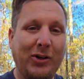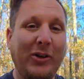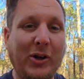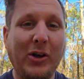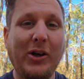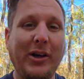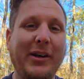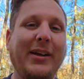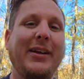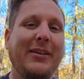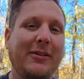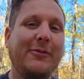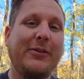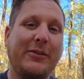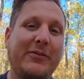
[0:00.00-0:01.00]
good
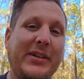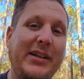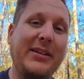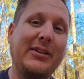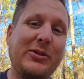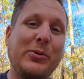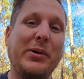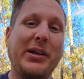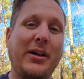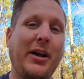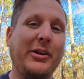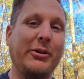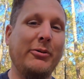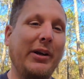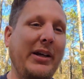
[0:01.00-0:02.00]
$15 to
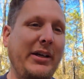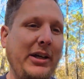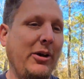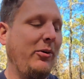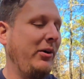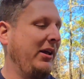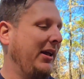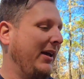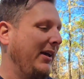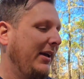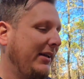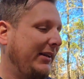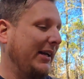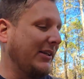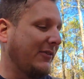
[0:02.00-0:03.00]
$20 radio,
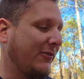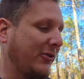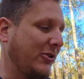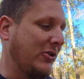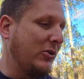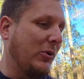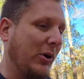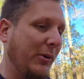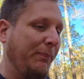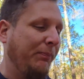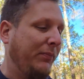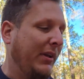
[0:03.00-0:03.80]
that's for sure.